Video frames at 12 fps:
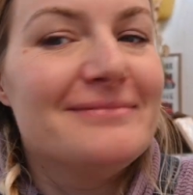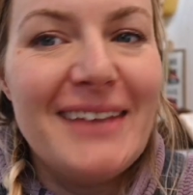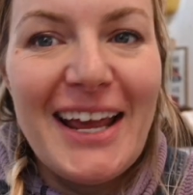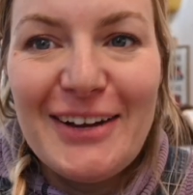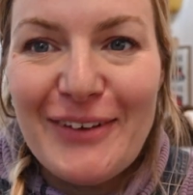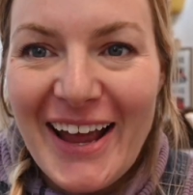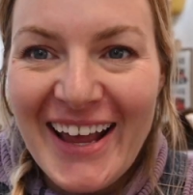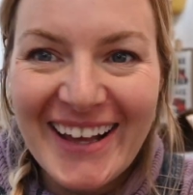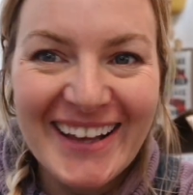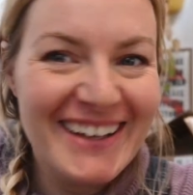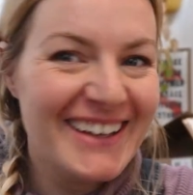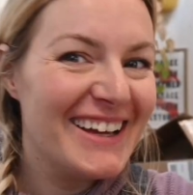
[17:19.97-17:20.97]
Anyway,
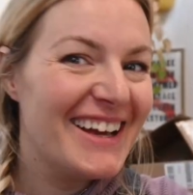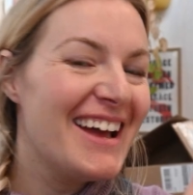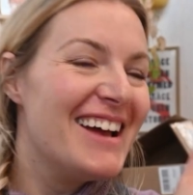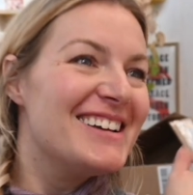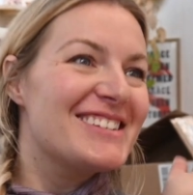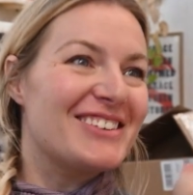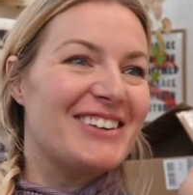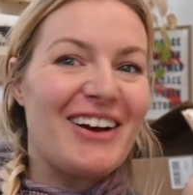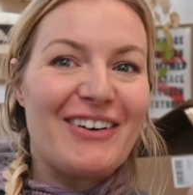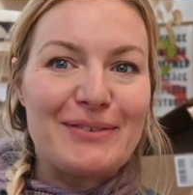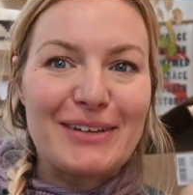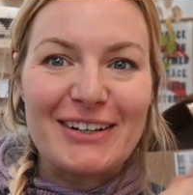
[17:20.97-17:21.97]
so now
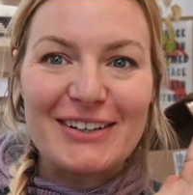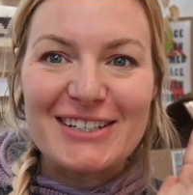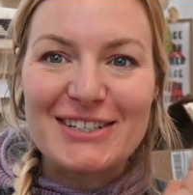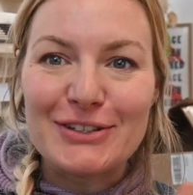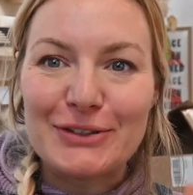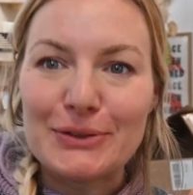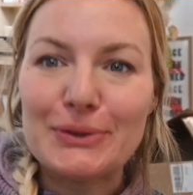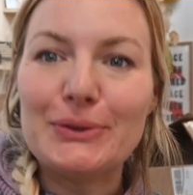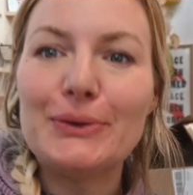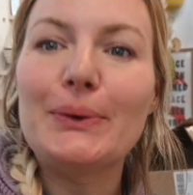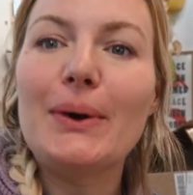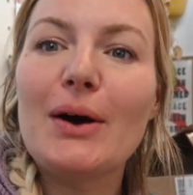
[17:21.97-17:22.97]
I'm going
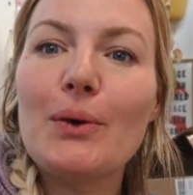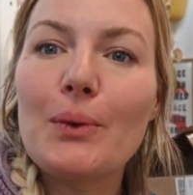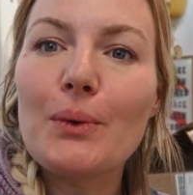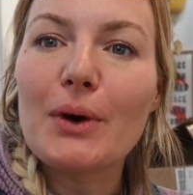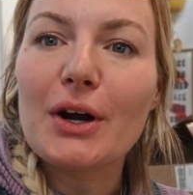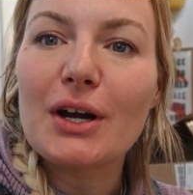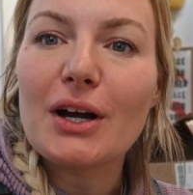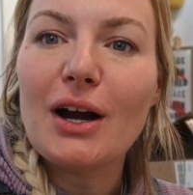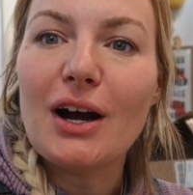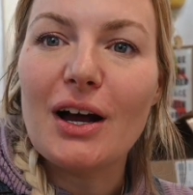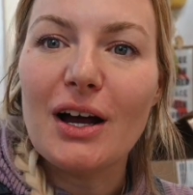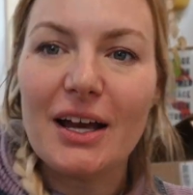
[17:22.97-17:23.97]
to work
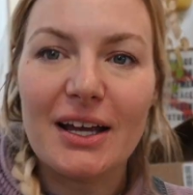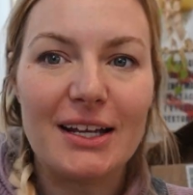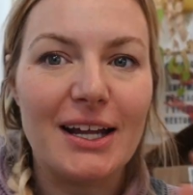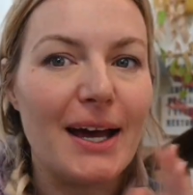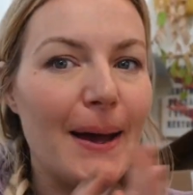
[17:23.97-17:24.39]
on